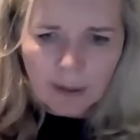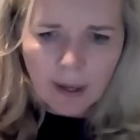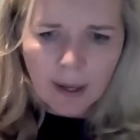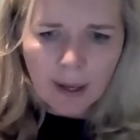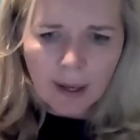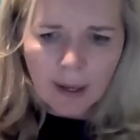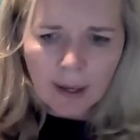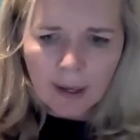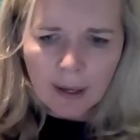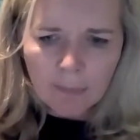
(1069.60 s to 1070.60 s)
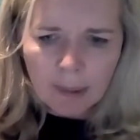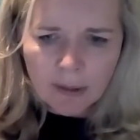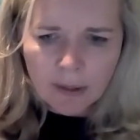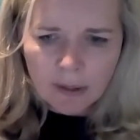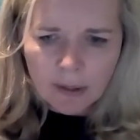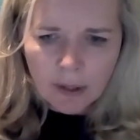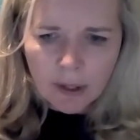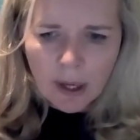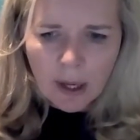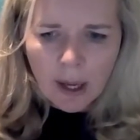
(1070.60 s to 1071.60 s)
about it.
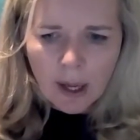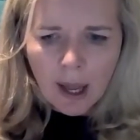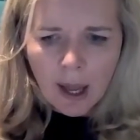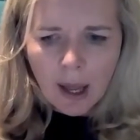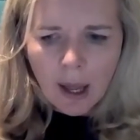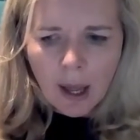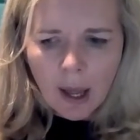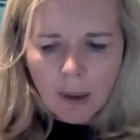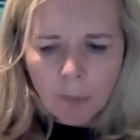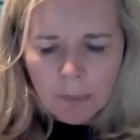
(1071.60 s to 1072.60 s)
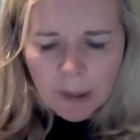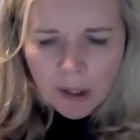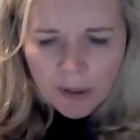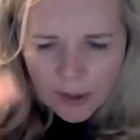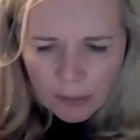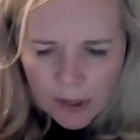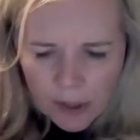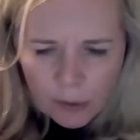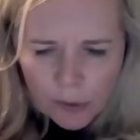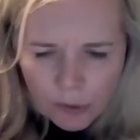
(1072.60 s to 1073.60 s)
And because I was
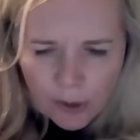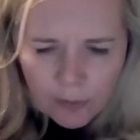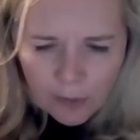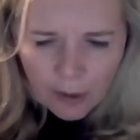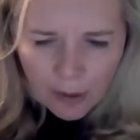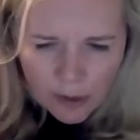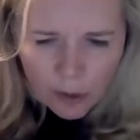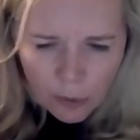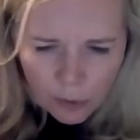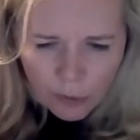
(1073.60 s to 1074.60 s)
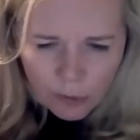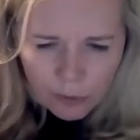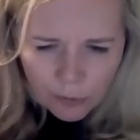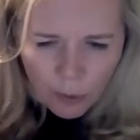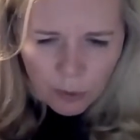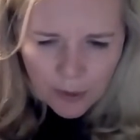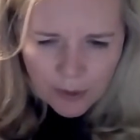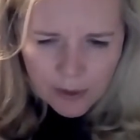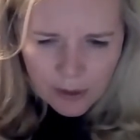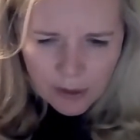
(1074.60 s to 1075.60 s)
so driven and so
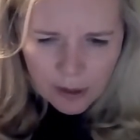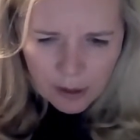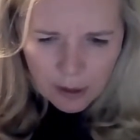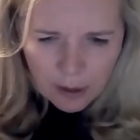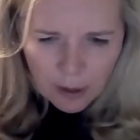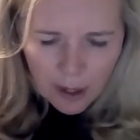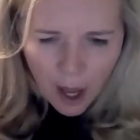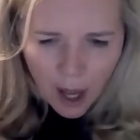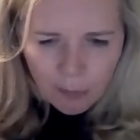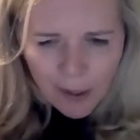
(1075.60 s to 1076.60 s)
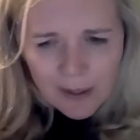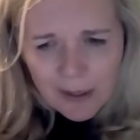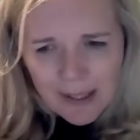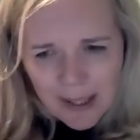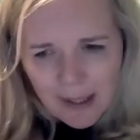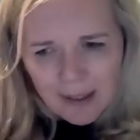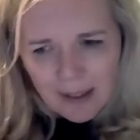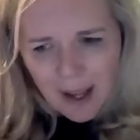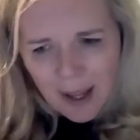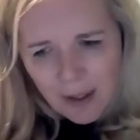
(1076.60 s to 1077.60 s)
focused, I wasn't seeing
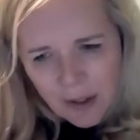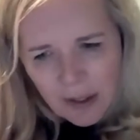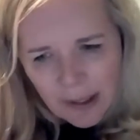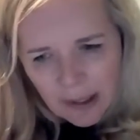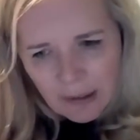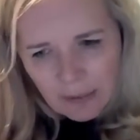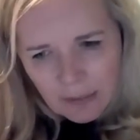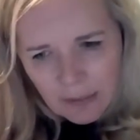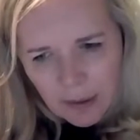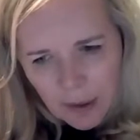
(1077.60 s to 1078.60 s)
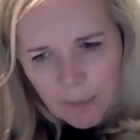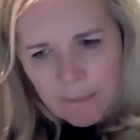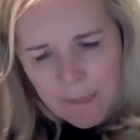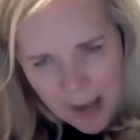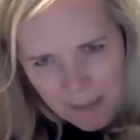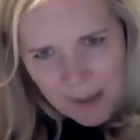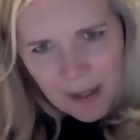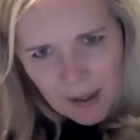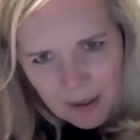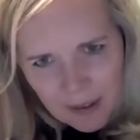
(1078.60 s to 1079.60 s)
that actually
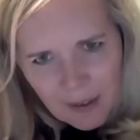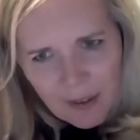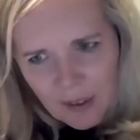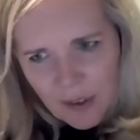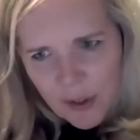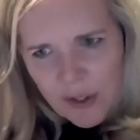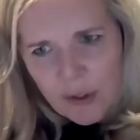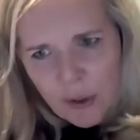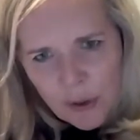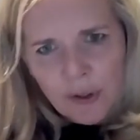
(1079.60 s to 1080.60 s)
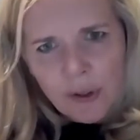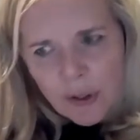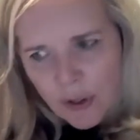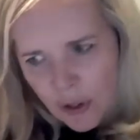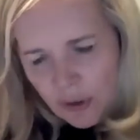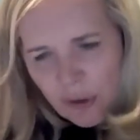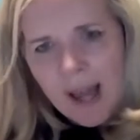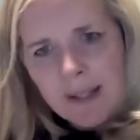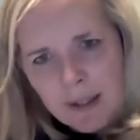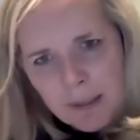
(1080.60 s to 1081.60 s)
maybe there's another
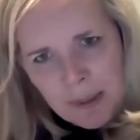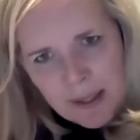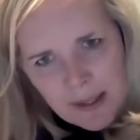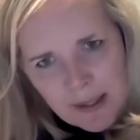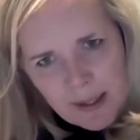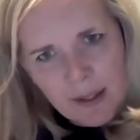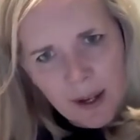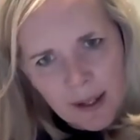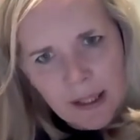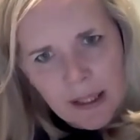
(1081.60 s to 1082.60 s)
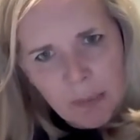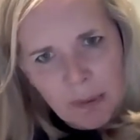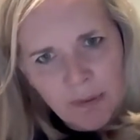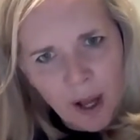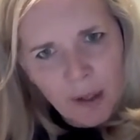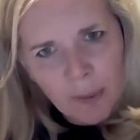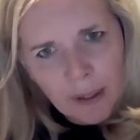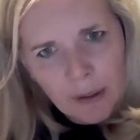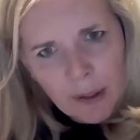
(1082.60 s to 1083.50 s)
strand of the business that I need to be following.